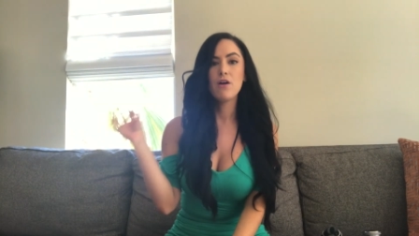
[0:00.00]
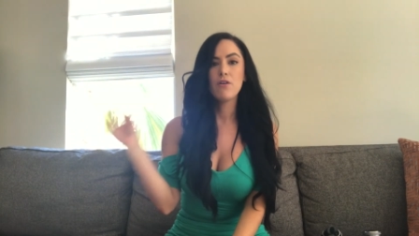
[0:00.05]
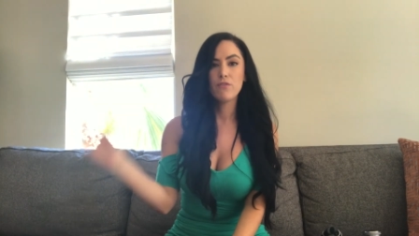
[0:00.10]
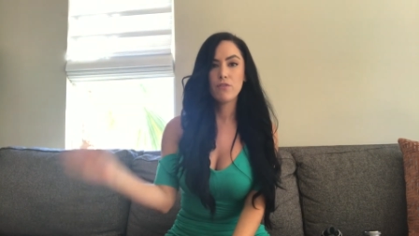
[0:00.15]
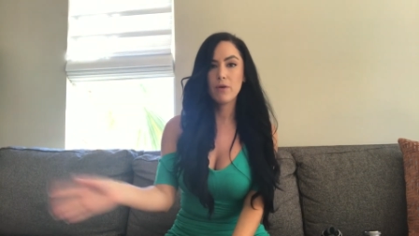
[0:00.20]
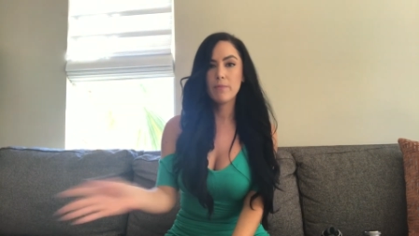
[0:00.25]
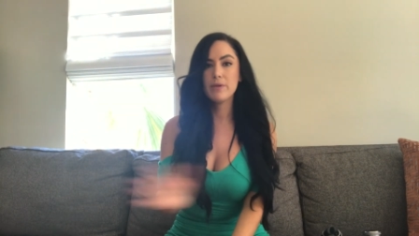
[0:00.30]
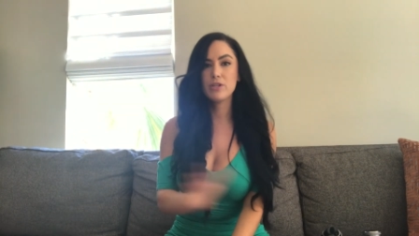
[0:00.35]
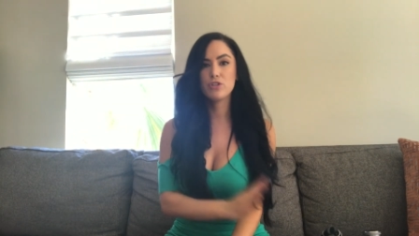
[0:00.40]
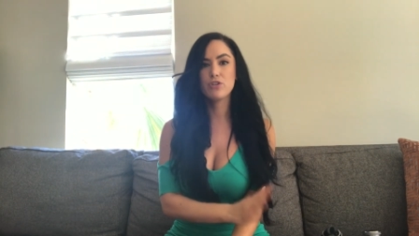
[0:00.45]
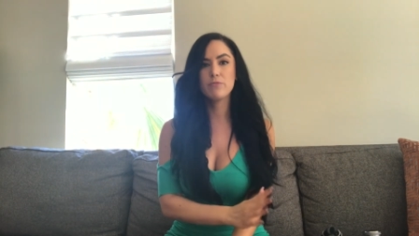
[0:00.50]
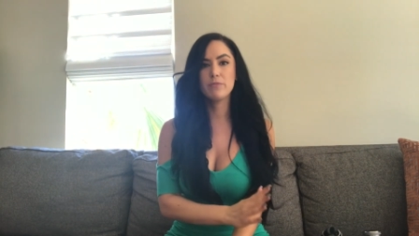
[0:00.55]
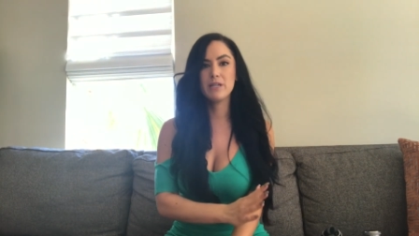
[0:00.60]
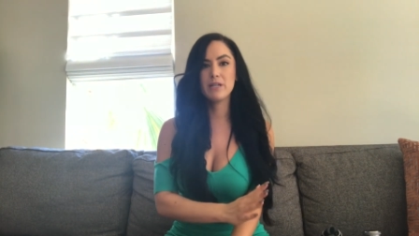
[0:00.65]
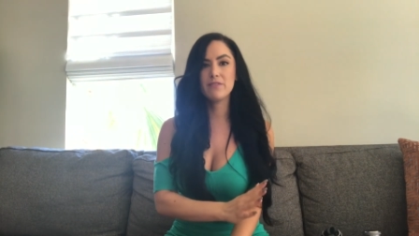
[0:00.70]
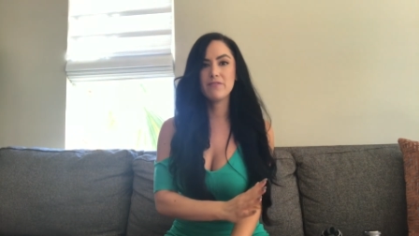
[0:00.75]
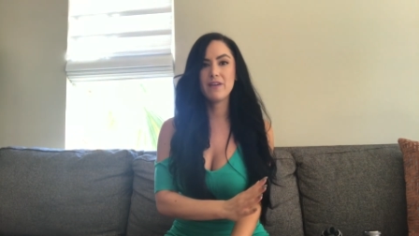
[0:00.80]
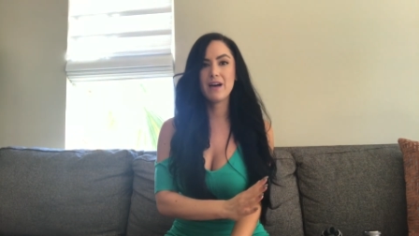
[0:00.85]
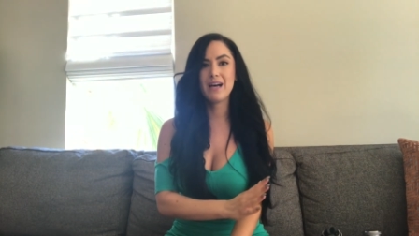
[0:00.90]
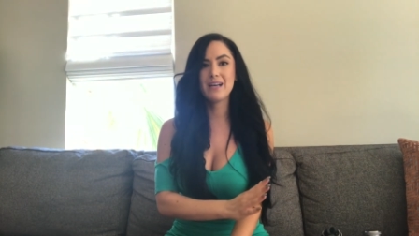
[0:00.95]
from
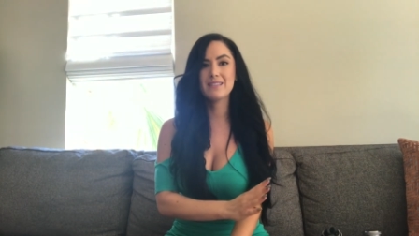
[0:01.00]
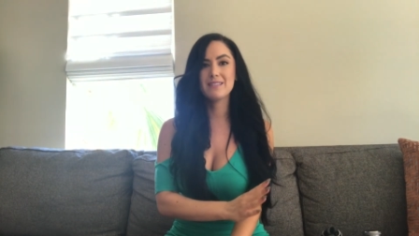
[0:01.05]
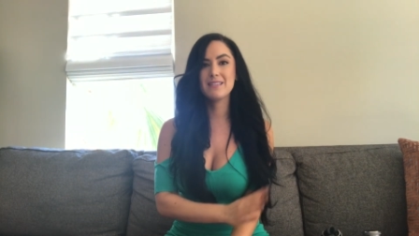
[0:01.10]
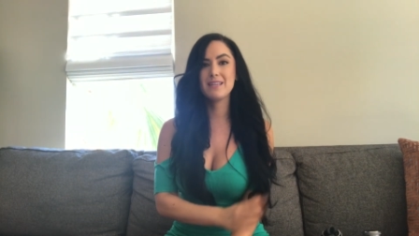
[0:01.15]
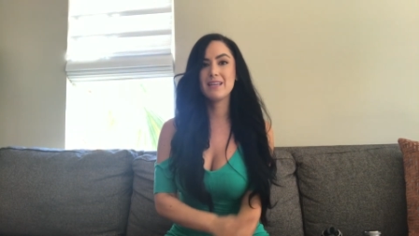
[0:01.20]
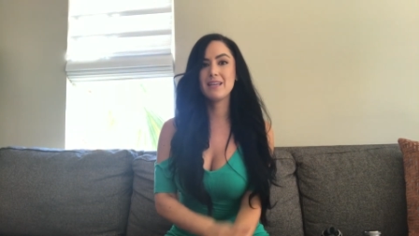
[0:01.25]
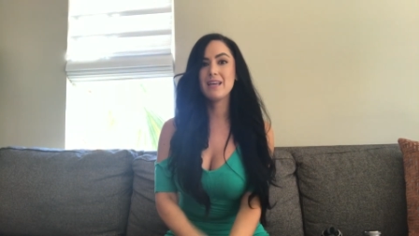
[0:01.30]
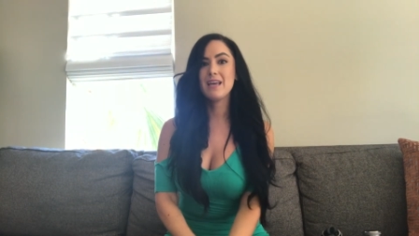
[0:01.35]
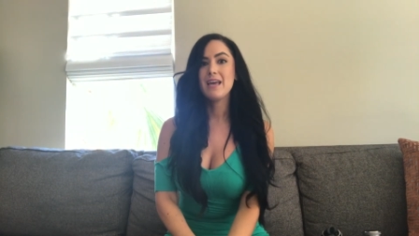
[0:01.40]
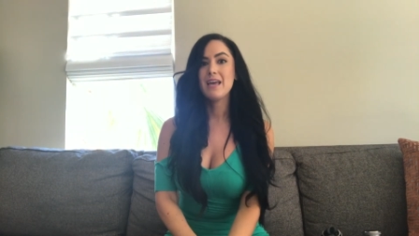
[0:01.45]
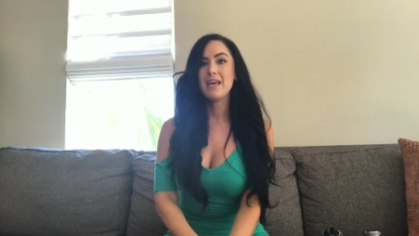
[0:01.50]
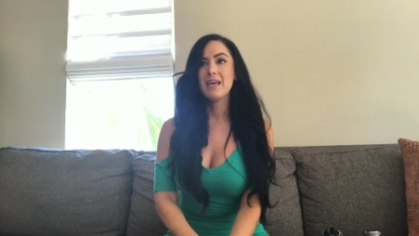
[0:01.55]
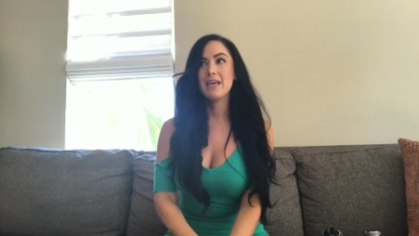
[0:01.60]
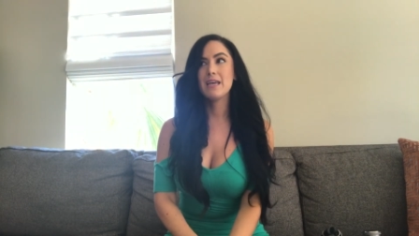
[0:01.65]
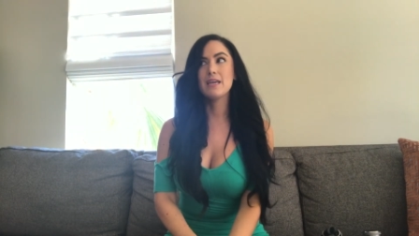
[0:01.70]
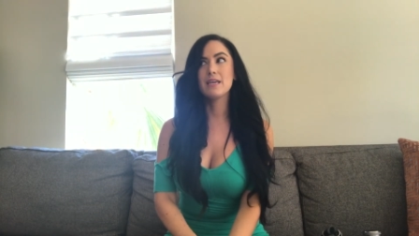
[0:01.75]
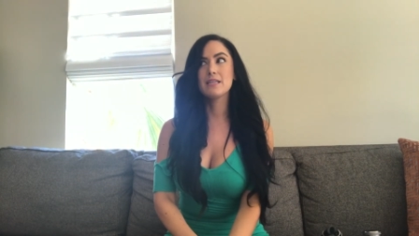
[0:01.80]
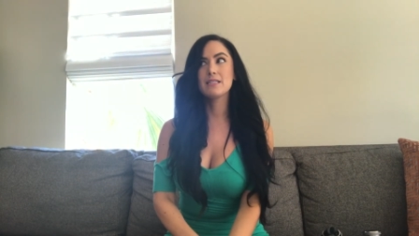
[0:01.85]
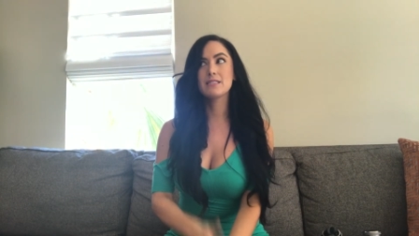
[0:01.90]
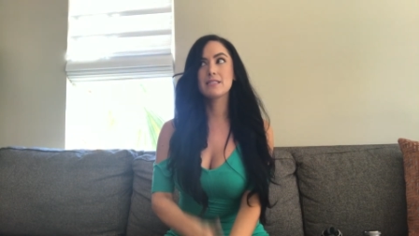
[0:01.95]
intermittent fasting
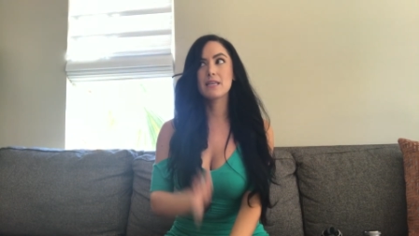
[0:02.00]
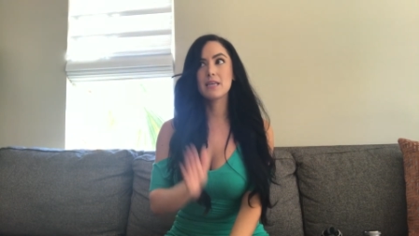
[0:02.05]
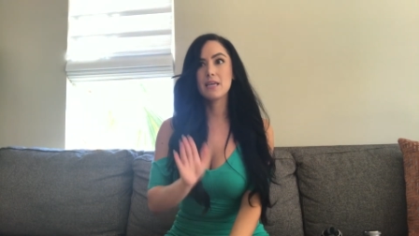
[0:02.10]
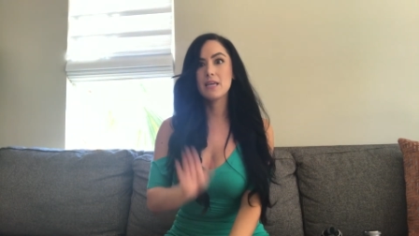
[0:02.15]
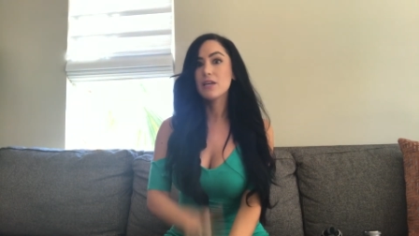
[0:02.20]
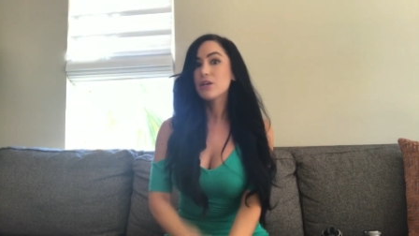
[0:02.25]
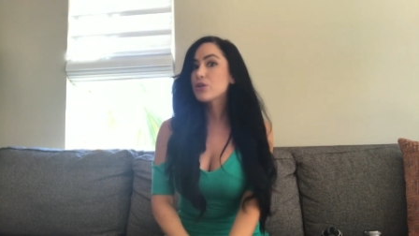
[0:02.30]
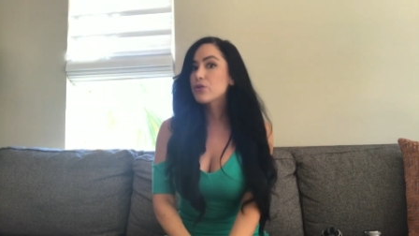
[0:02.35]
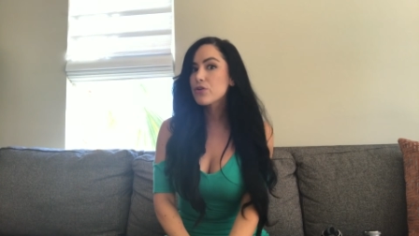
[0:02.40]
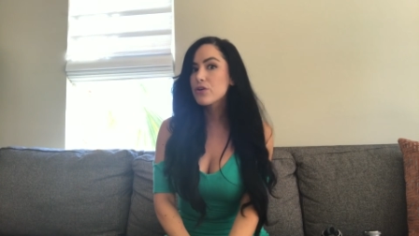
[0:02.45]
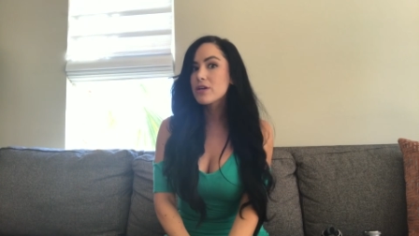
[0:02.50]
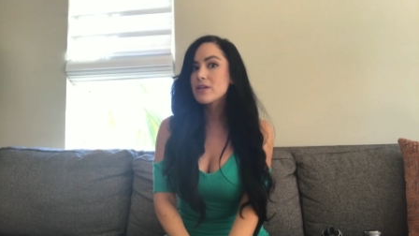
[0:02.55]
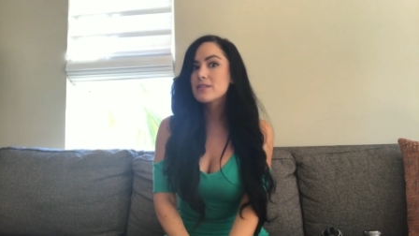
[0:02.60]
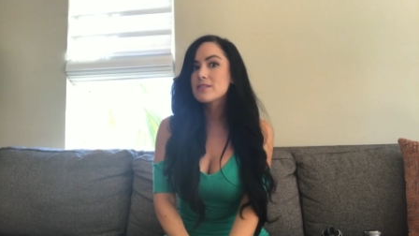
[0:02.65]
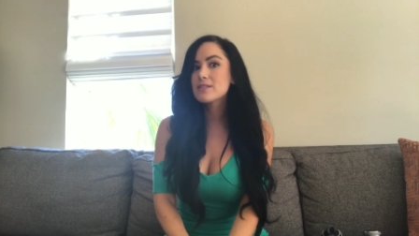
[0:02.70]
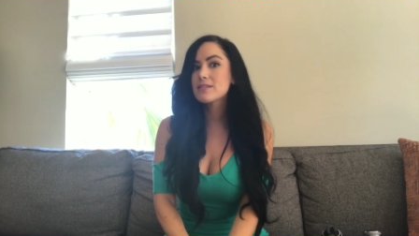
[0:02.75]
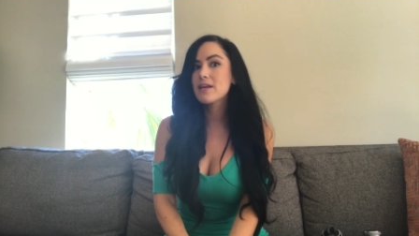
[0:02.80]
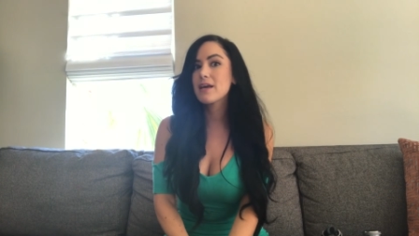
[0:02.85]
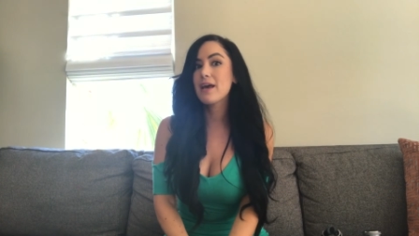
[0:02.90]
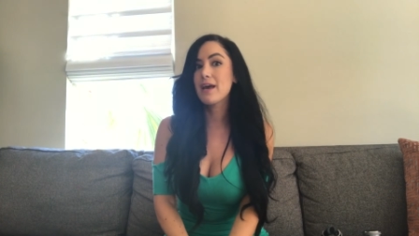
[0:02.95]
is
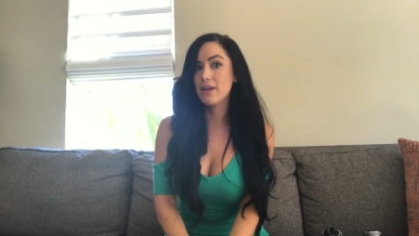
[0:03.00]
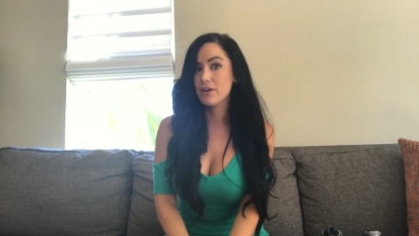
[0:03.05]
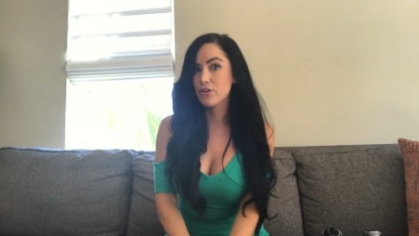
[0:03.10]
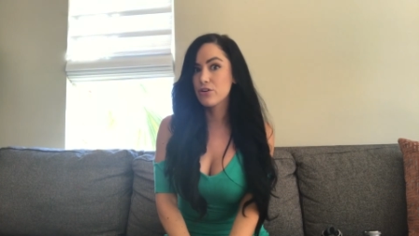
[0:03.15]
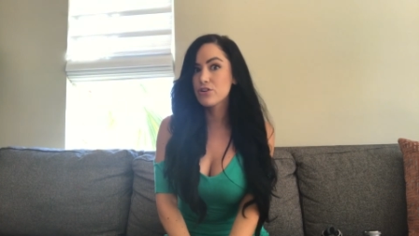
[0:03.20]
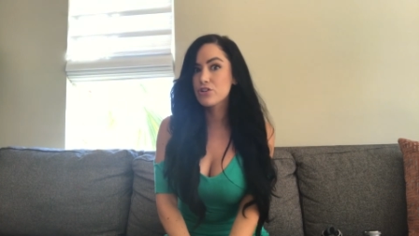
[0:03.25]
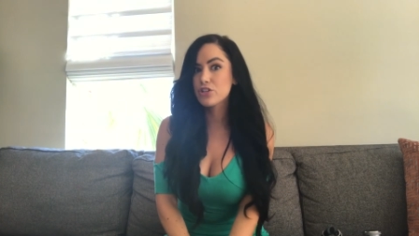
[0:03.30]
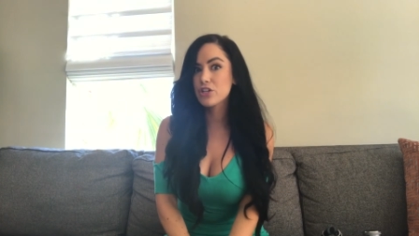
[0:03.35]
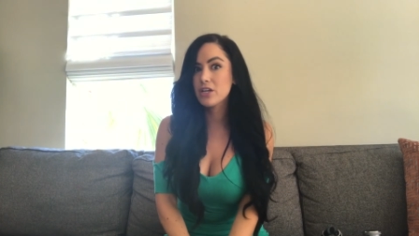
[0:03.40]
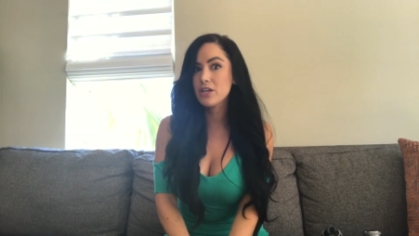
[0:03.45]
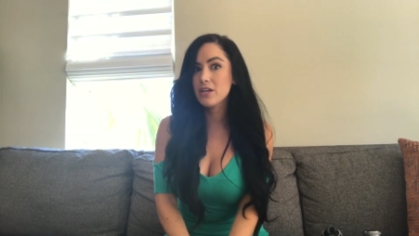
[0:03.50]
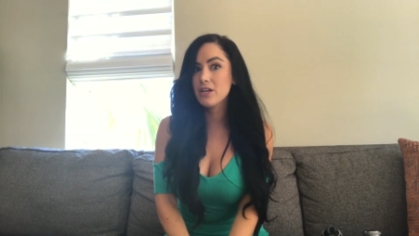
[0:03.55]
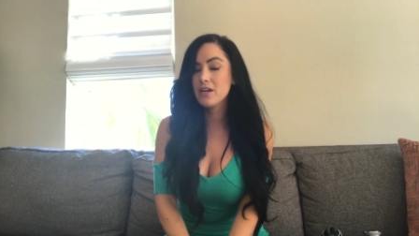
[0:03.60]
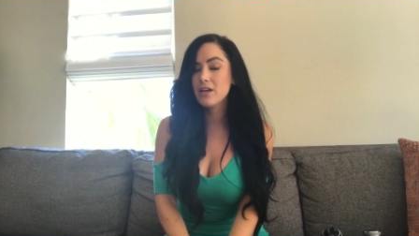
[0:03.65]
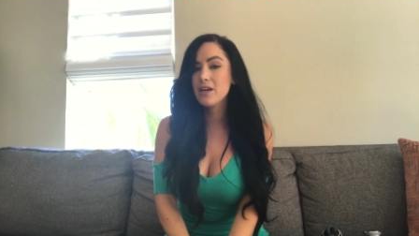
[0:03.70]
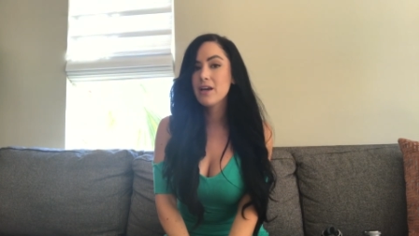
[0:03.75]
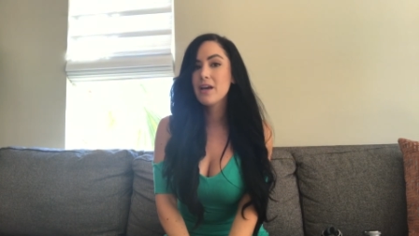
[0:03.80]
increased energy